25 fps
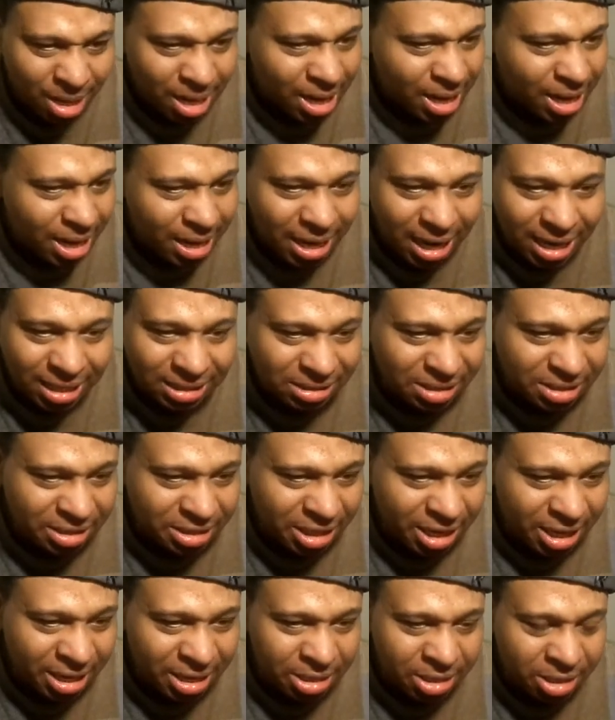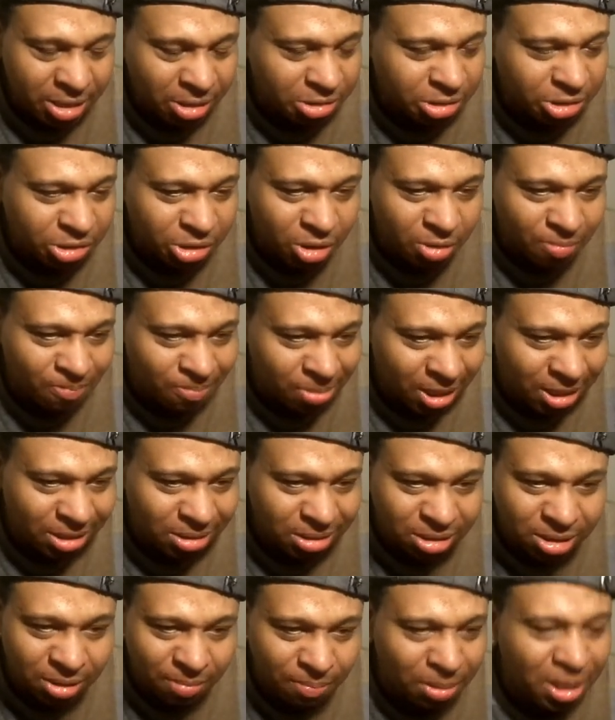and that's the thing, and there's certain
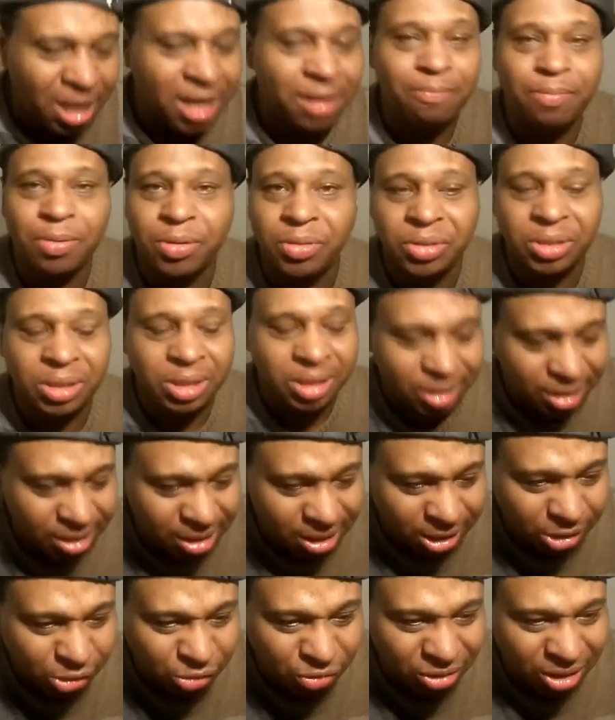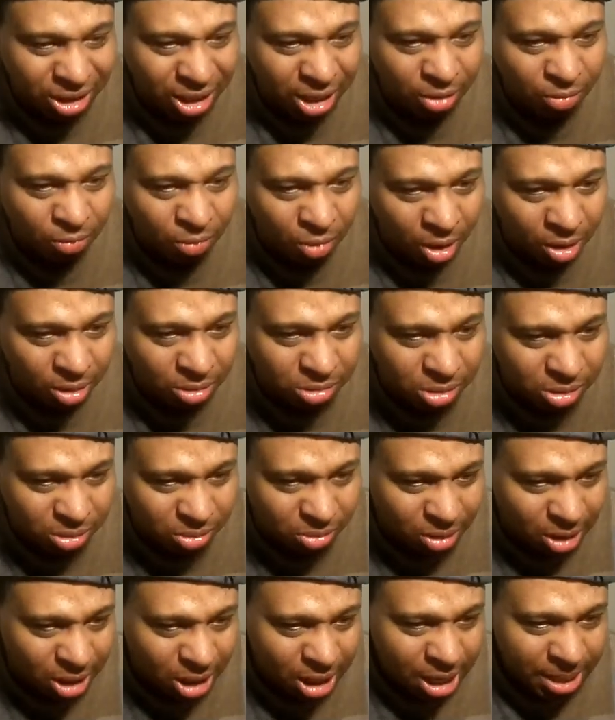places a black person in this country can't walk
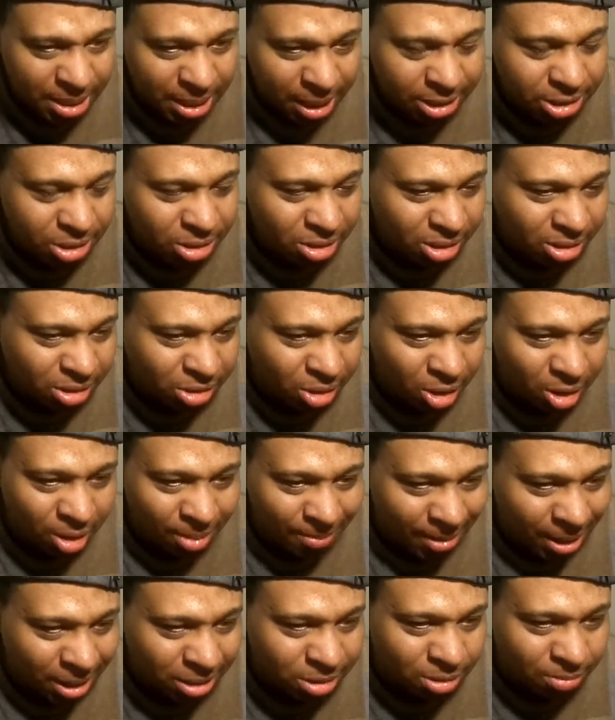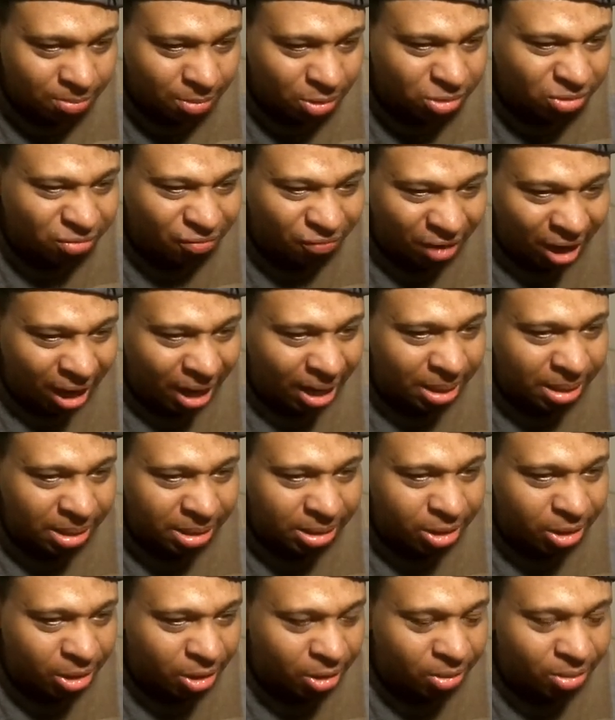to. Now you can talk about the most
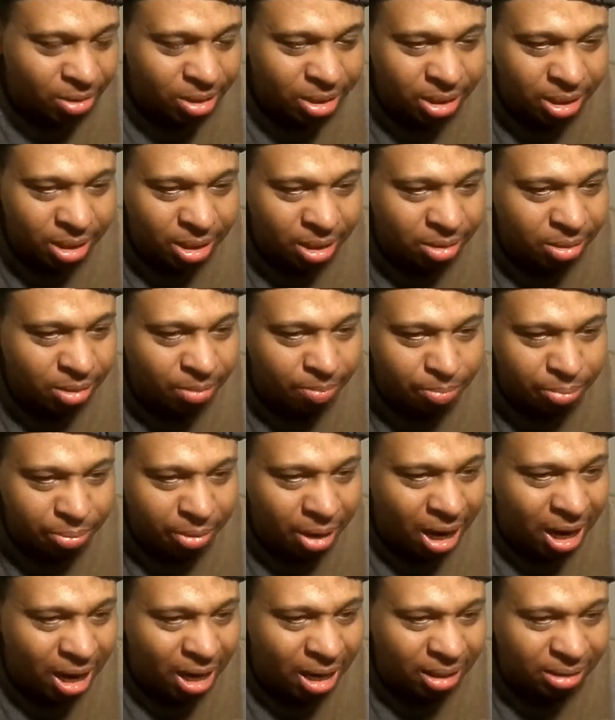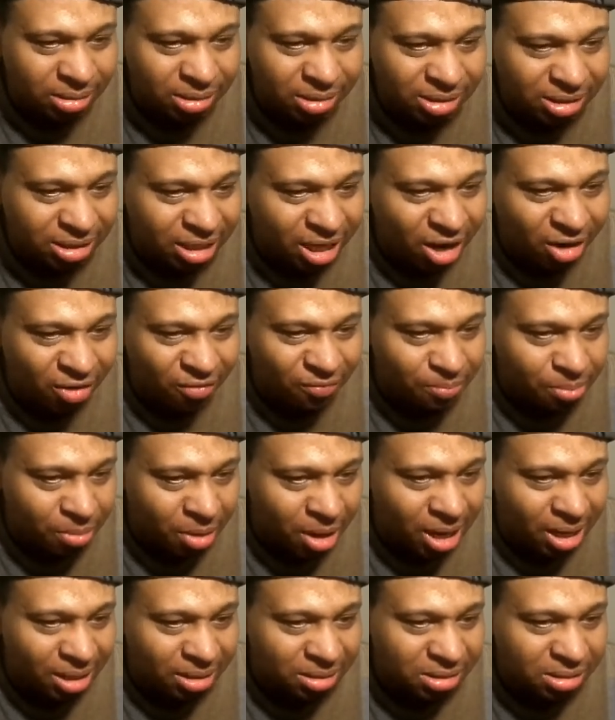violent area, the Bronx, the South
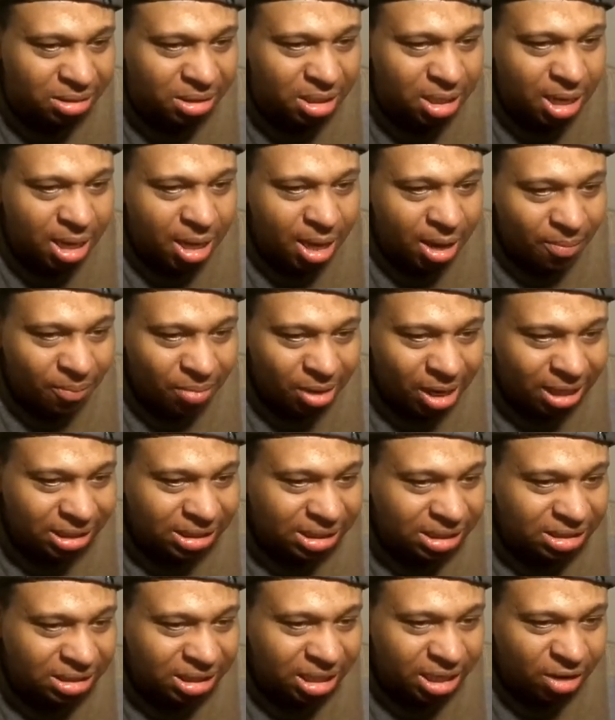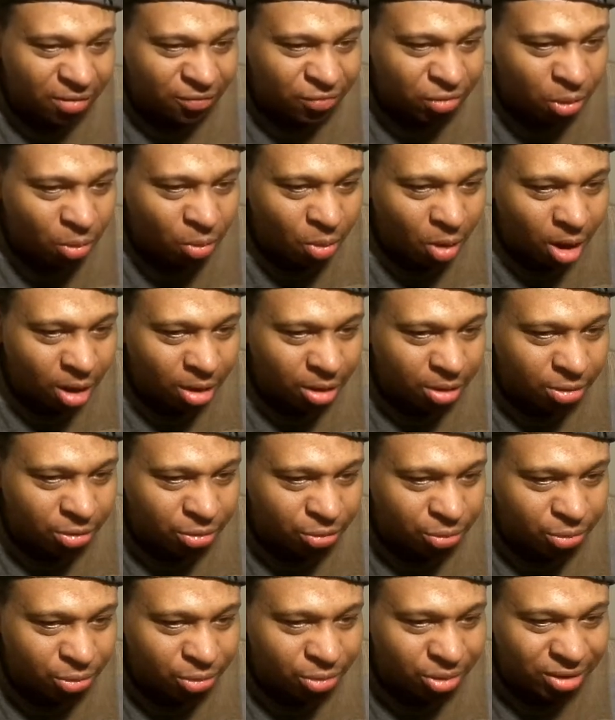Bronx, but as I said, if you're walking
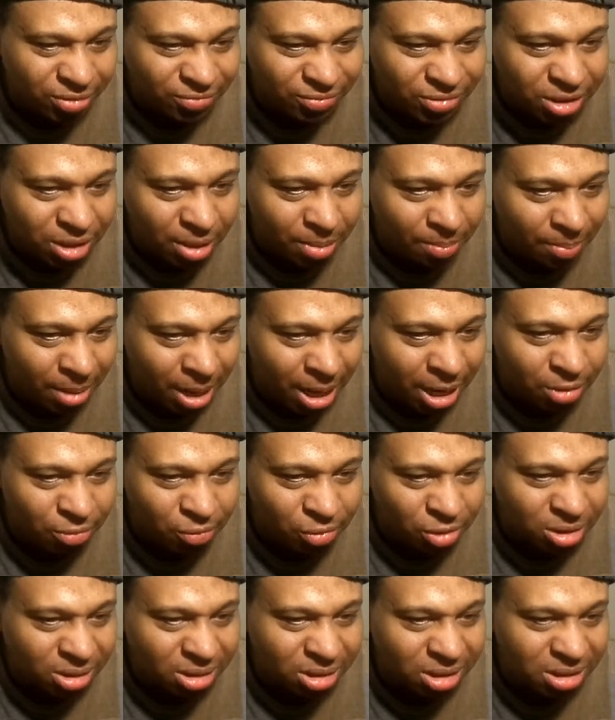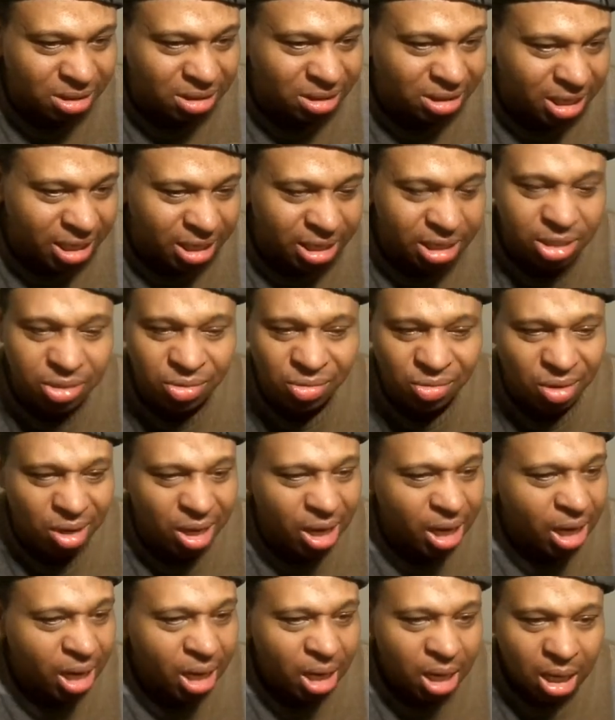through and if somebody wants to stick you,
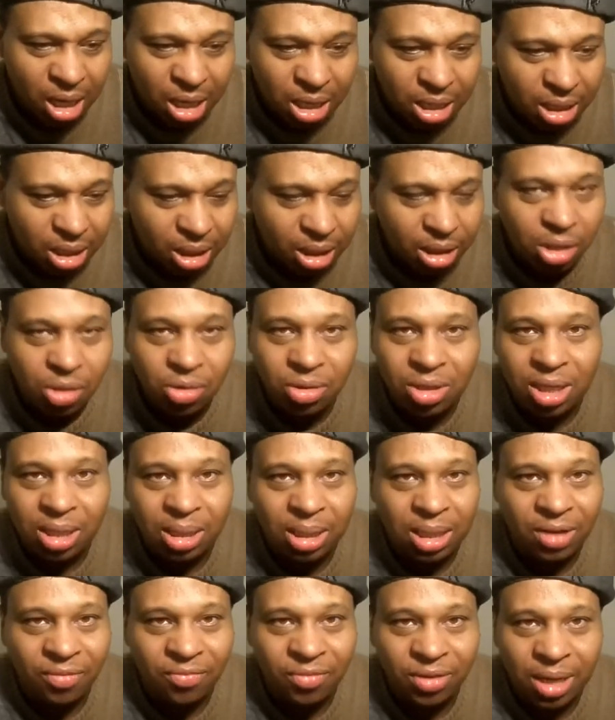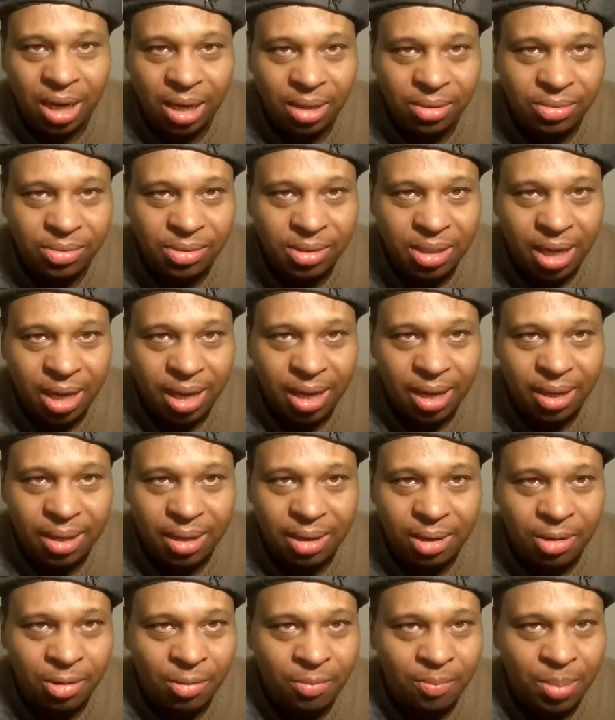you can live another day.
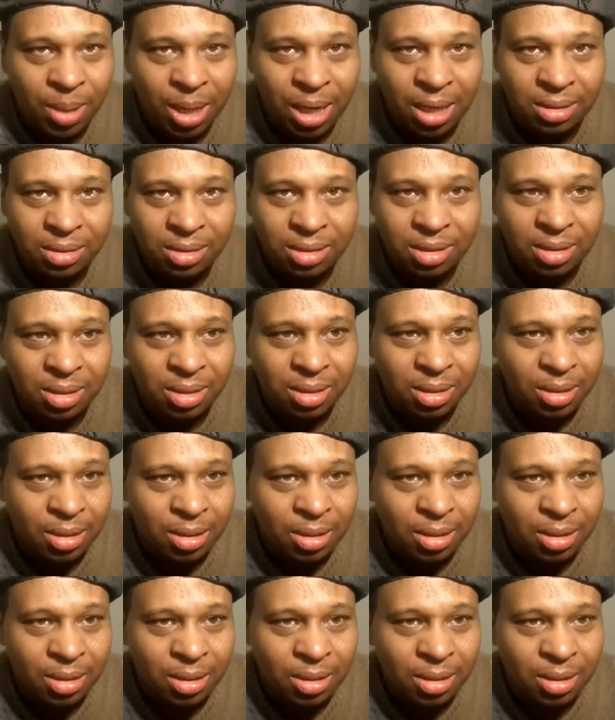But